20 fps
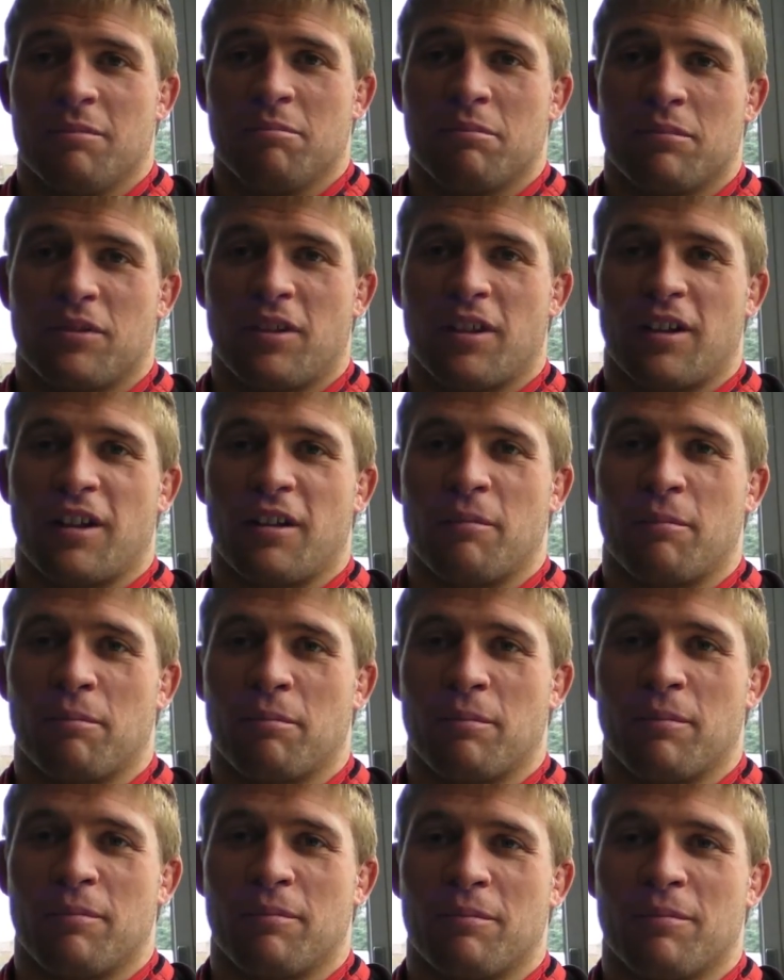suddenly I'm
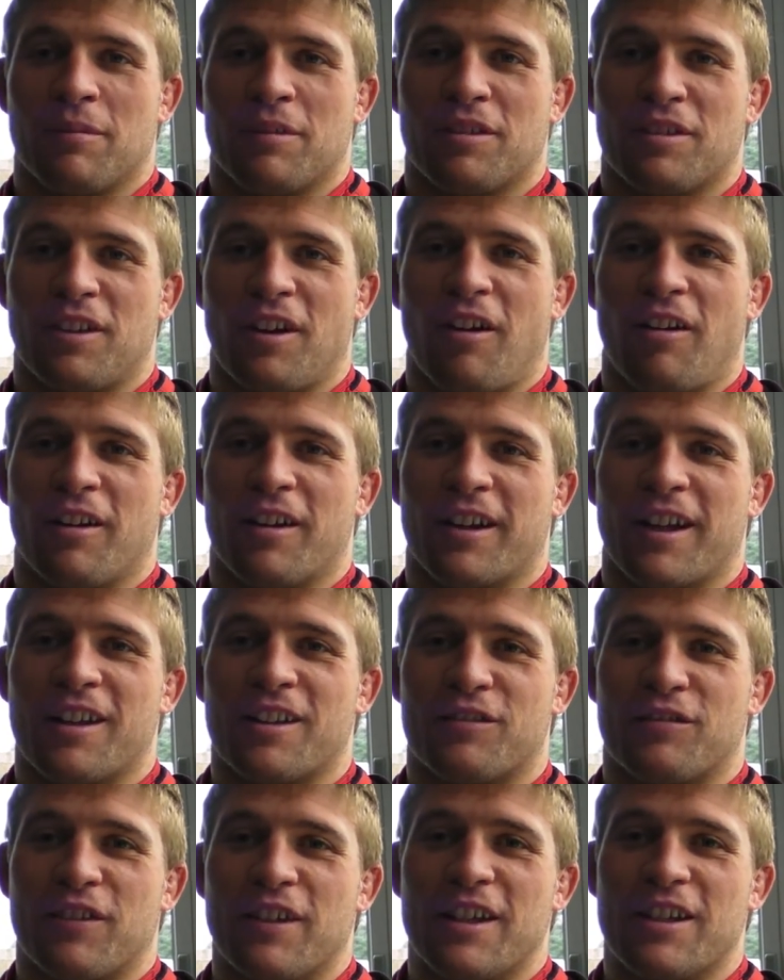starting
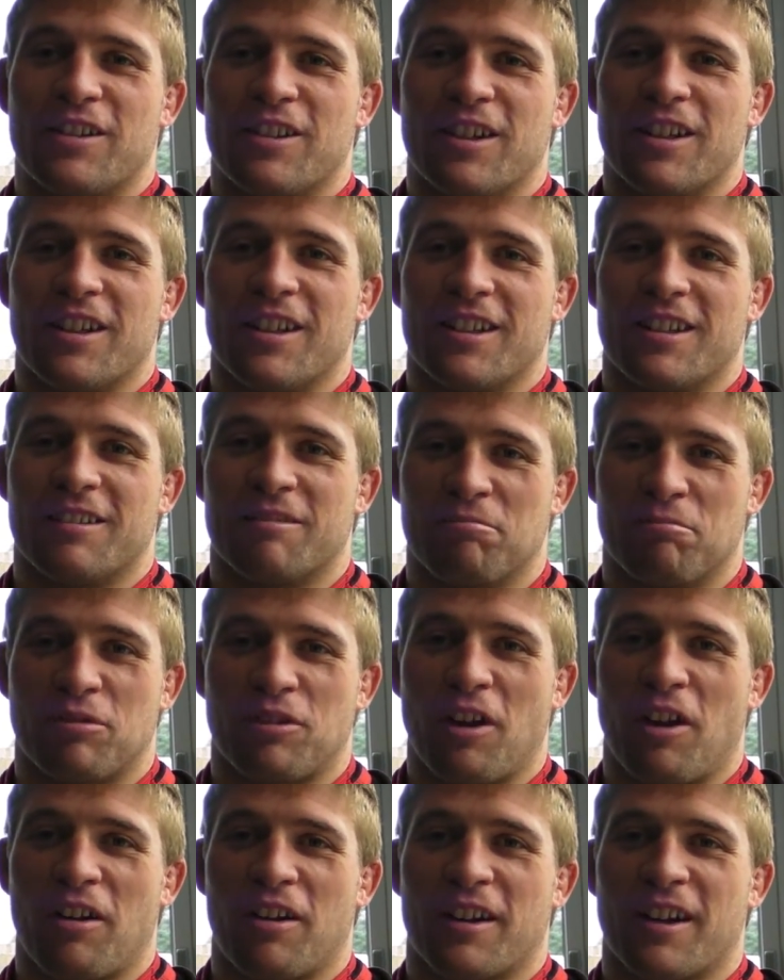against Fiji and
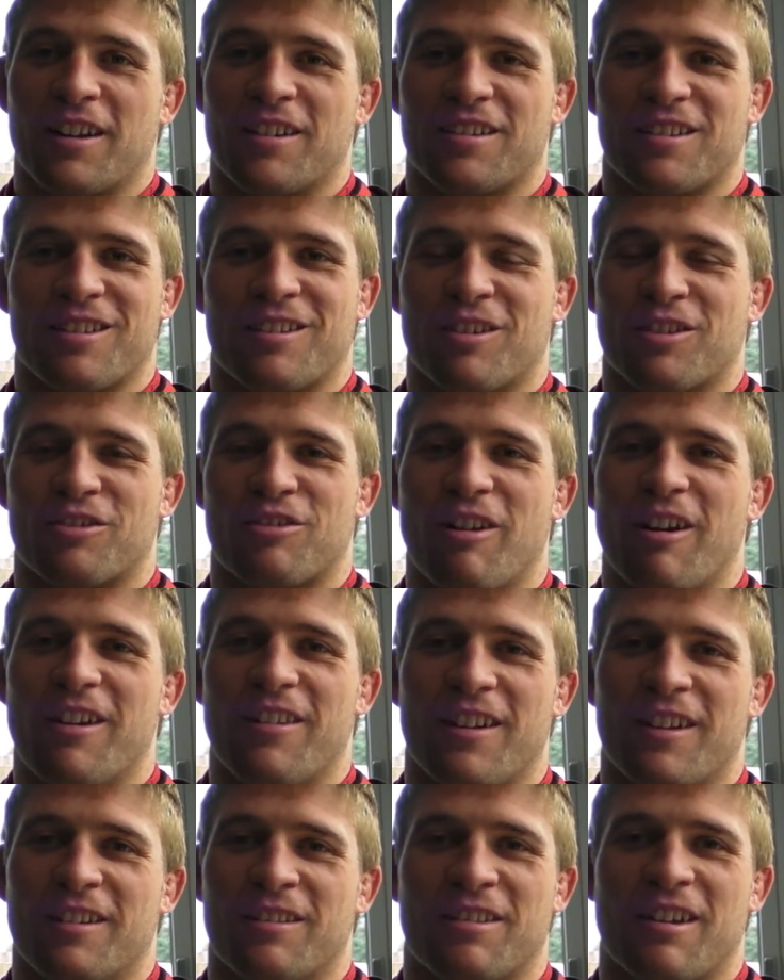starting against Australia
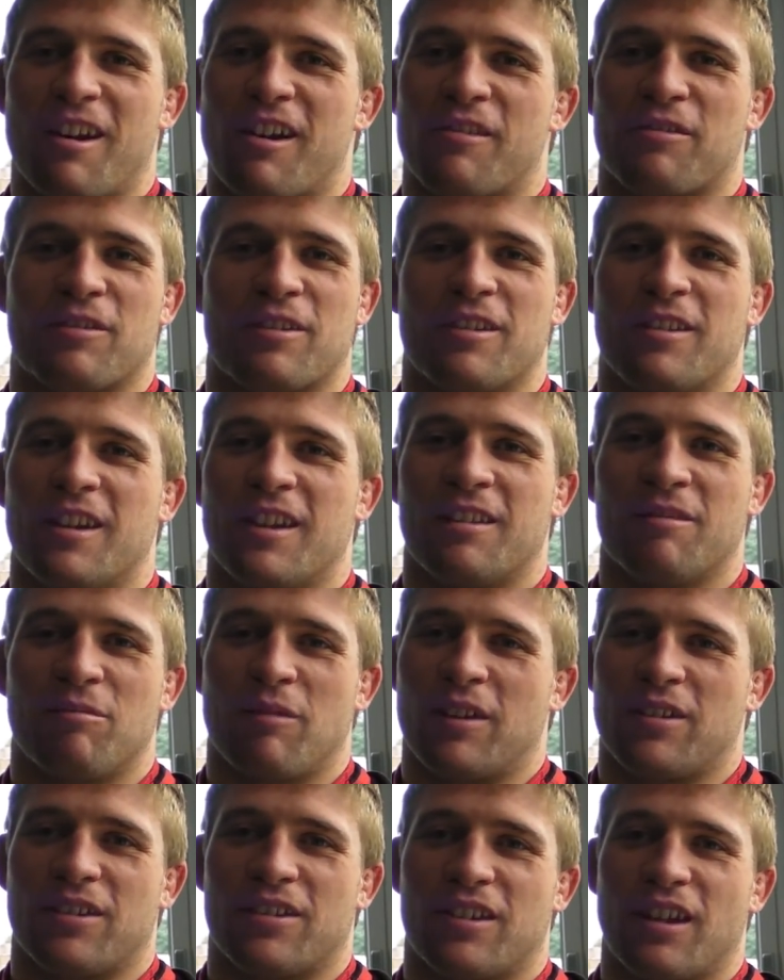and then South Africa, and then,
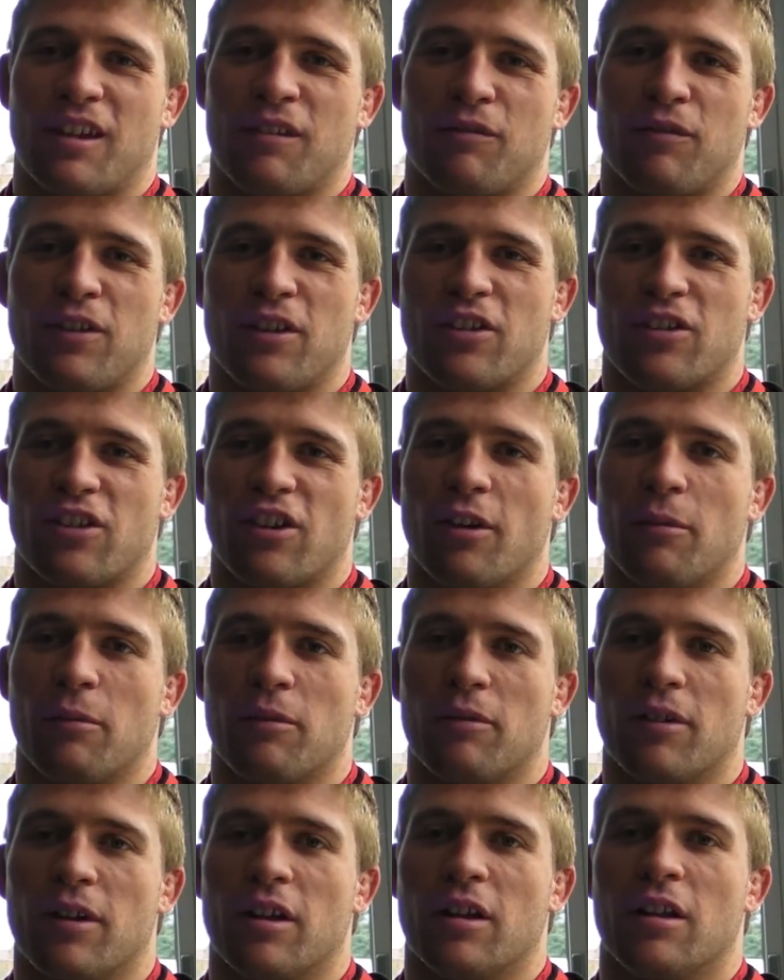as you say, finishing up
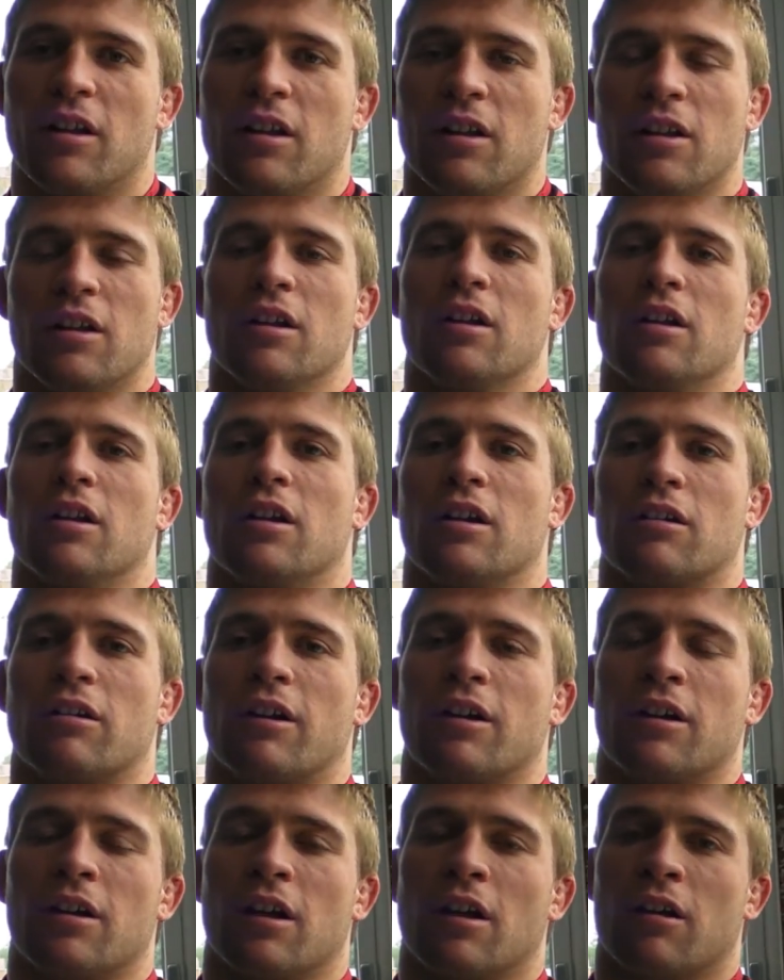with a
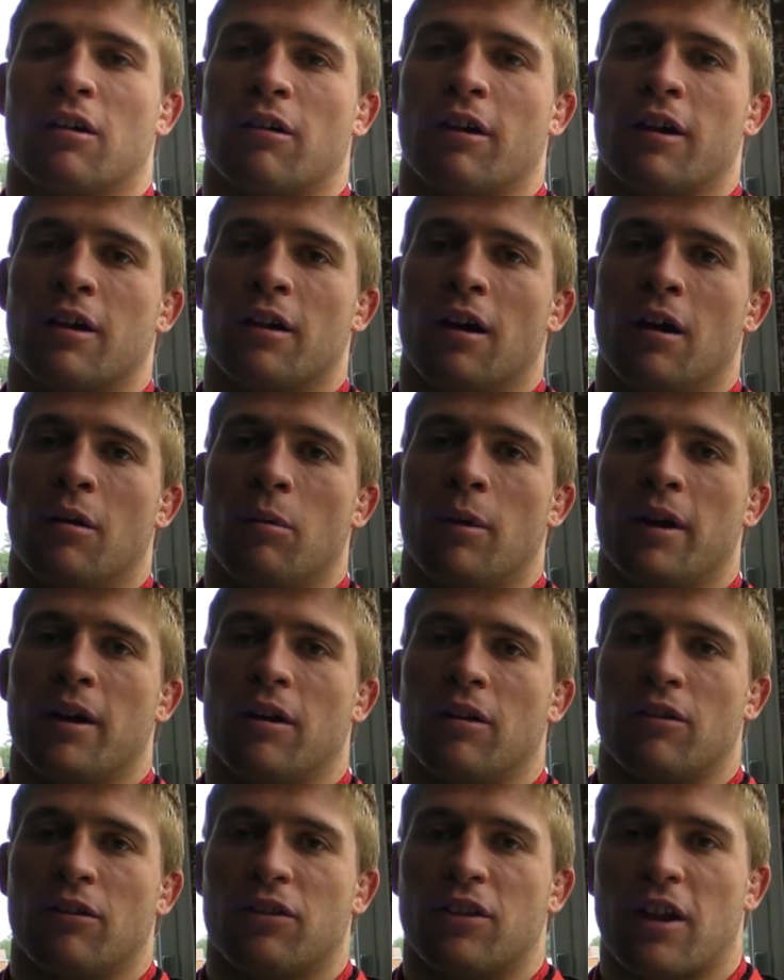great win
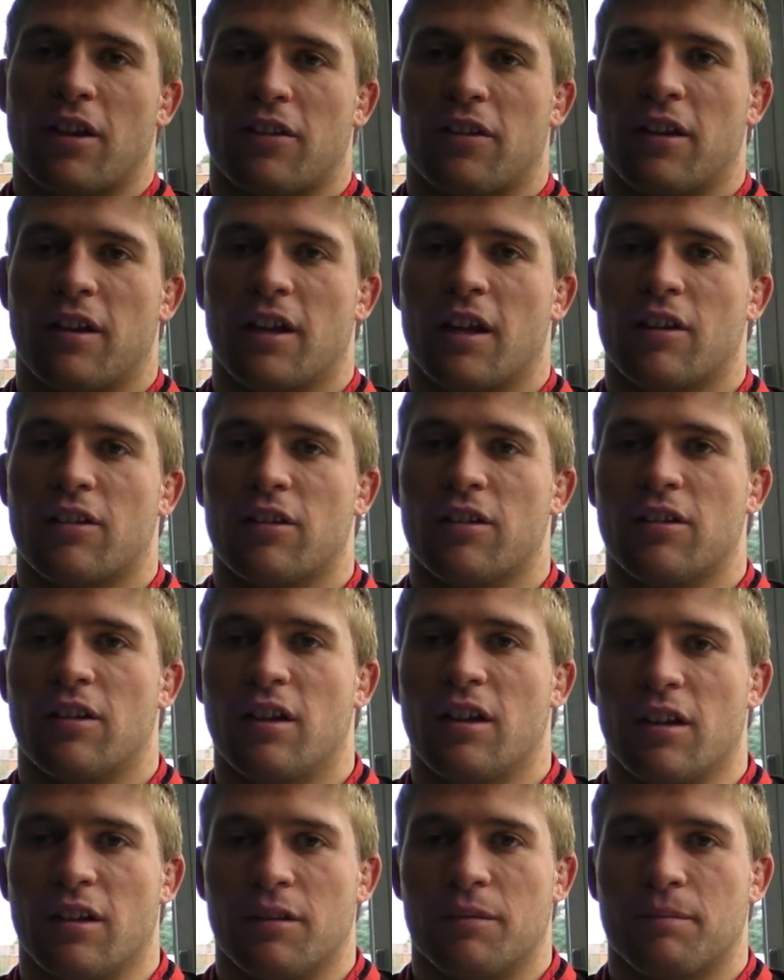on Saturday against New
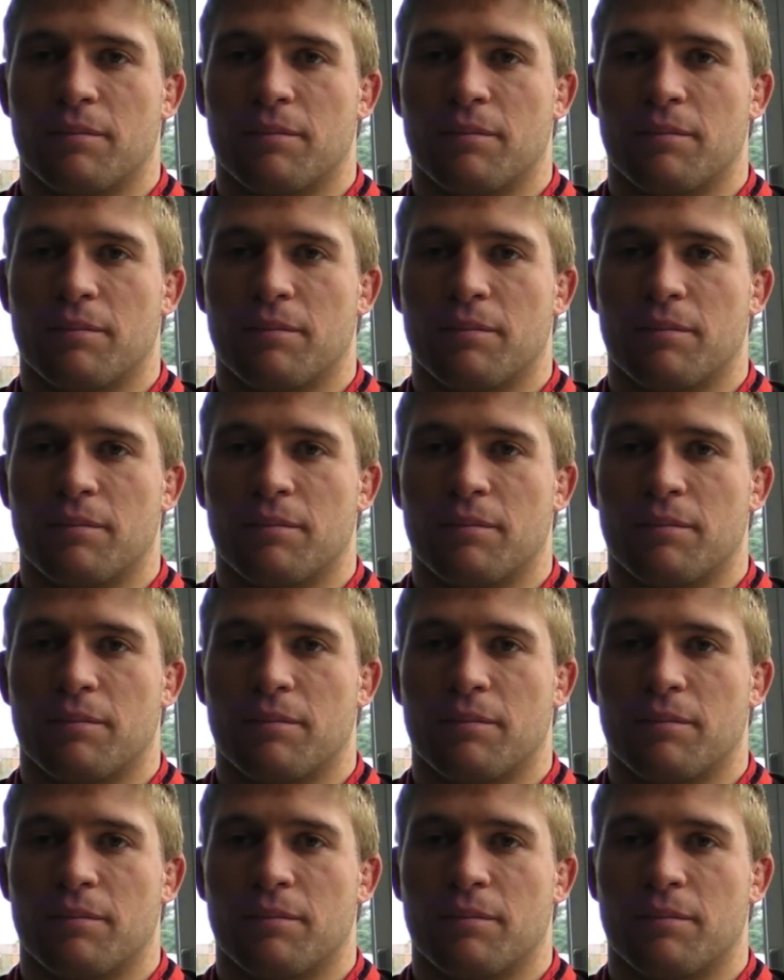Zealand.